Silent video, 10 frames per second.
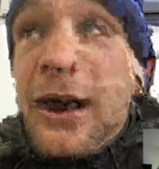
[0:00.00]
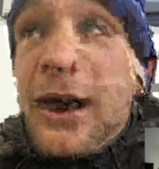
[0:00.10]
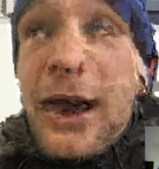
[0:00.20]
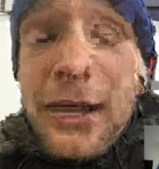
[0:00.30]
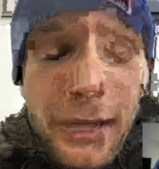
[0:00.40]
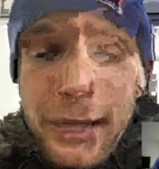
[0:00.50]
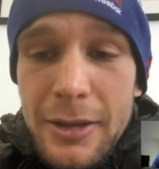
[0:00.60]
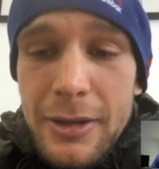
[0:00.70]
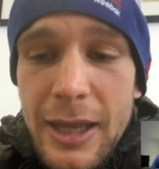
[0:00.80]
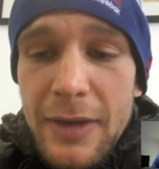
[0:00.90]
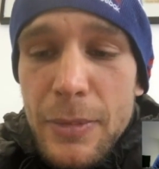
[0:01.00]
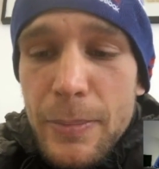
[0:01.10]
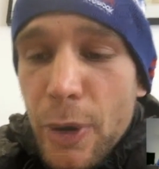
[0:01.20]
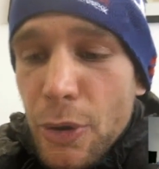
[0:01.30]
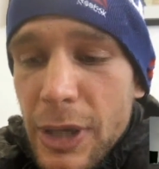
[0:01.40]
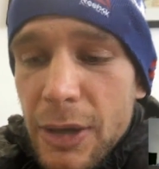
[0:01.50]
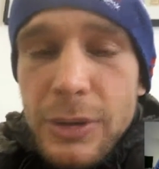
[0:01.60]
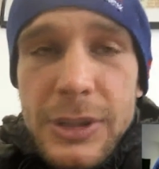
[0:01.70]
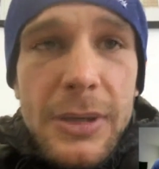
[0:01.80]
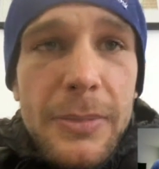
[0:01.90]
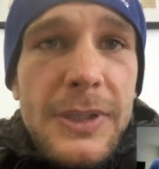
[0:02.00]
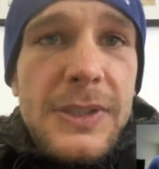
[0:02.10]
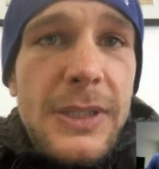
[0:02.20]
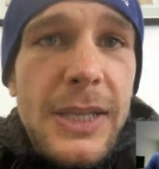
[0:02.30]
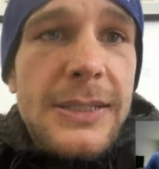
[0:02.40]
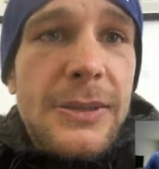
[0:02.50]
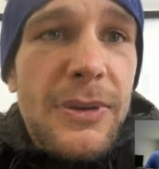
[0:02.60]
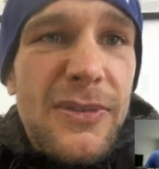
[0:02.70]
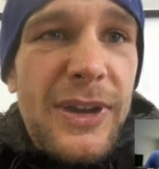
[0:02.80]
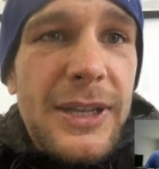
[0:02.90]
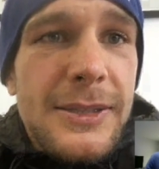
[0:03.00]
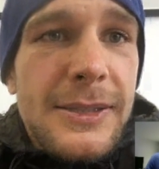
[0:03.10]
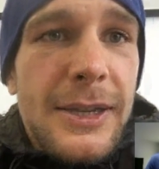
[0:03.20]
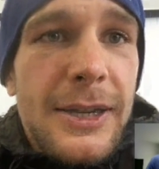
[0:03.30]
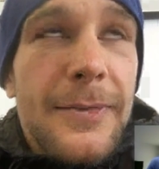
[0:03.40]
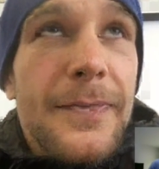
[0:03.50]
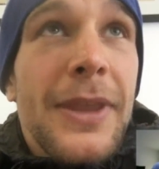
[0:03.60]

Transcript: And he gave me the opponent. I looked at him and I said, yes, I want to fight this guy.